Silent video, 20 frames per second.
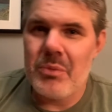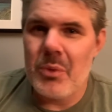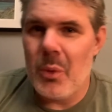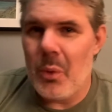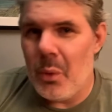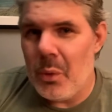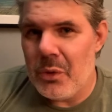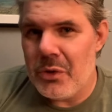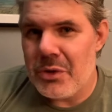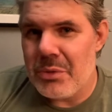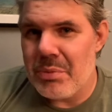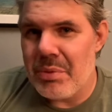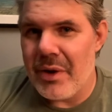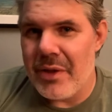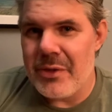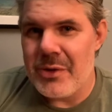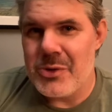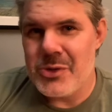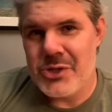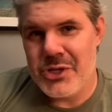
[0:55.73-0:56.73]
older
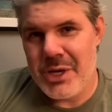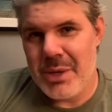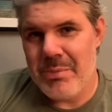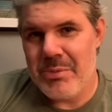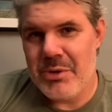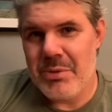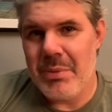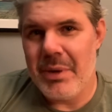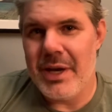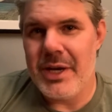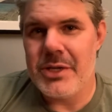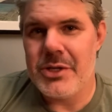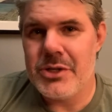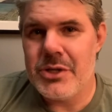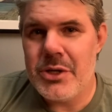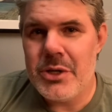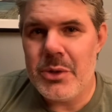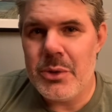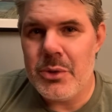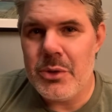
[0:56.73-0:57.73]
brother chipped my
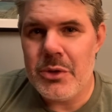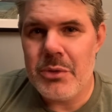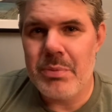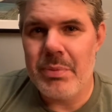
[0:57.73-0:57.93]
tooth